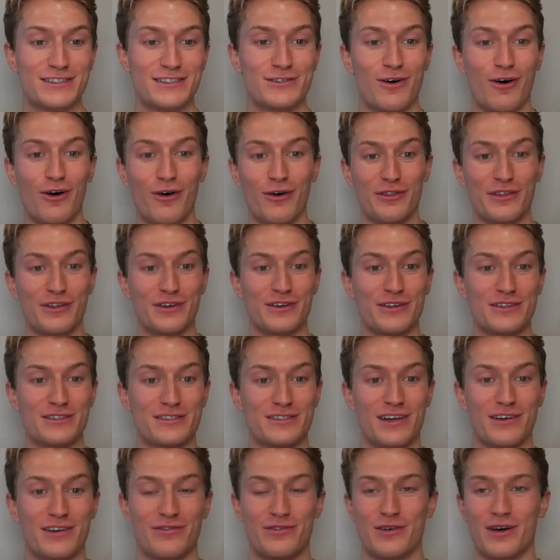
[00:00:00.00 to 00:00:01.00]
all the good
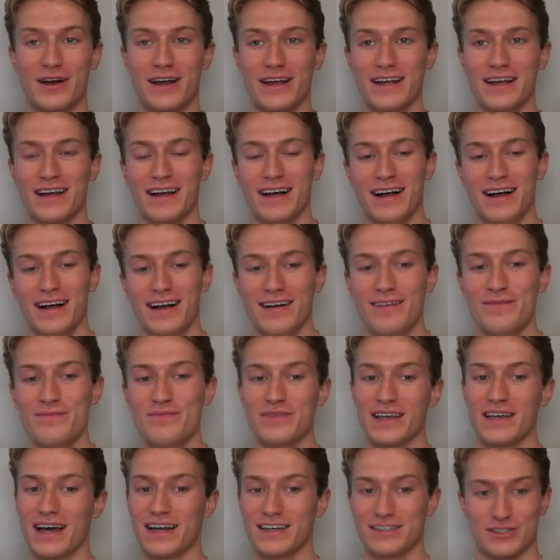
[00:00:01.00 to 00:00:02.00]
stuff, right?
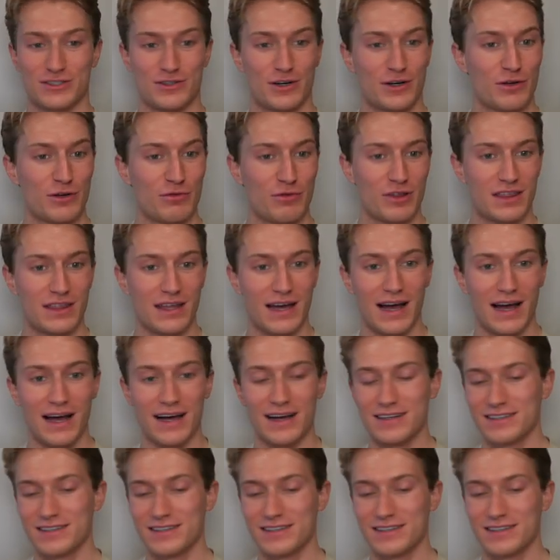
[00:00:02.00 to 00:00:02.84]
Kind of started with that,